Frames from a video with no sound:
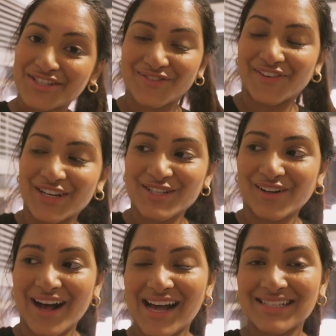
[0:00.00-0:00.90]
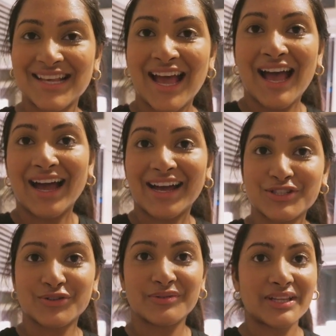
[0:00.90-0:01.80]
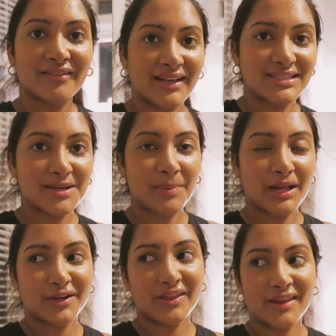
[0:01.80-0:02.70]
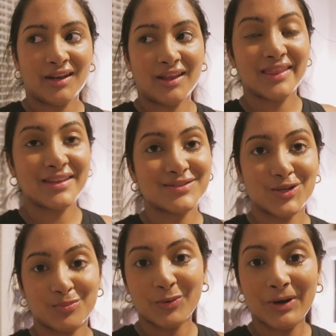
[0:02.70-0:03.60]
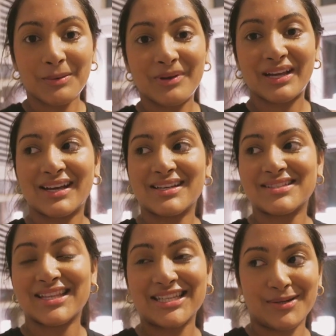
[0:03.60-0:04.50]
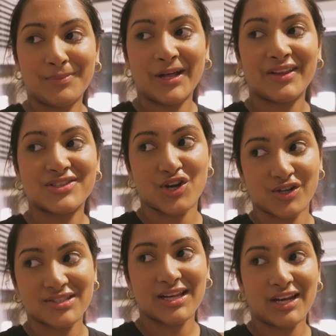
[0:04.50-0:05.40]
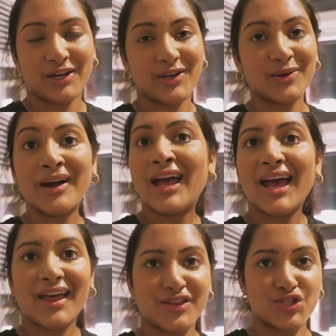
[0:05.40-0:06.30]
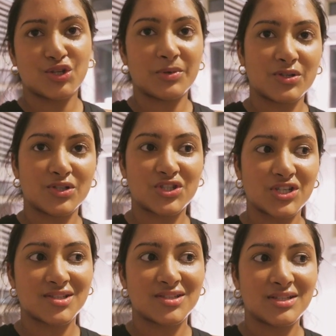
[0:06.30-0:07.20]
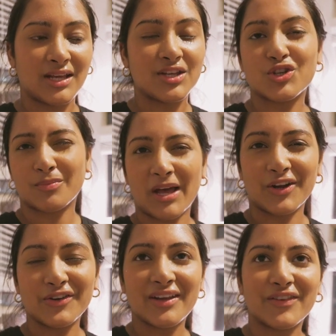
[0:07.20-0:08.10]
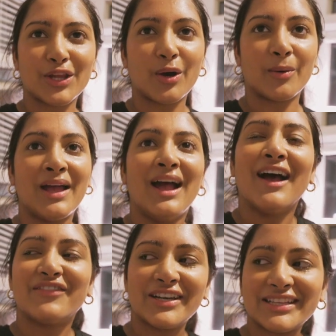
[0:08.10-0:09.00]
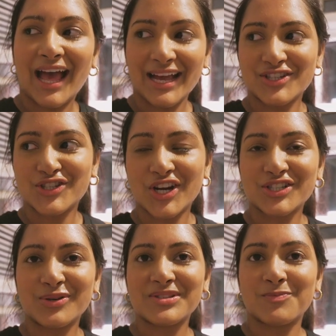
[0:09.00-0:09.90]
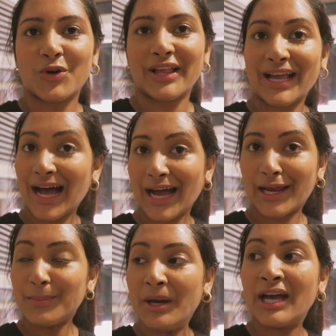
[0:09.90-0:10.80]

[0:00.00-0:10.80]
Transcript: just finished the class. I actually really liked it better than the Zumba one because they did play songs that I knew and the Zumba was just instrumental even though I feel like that instructor was more like hype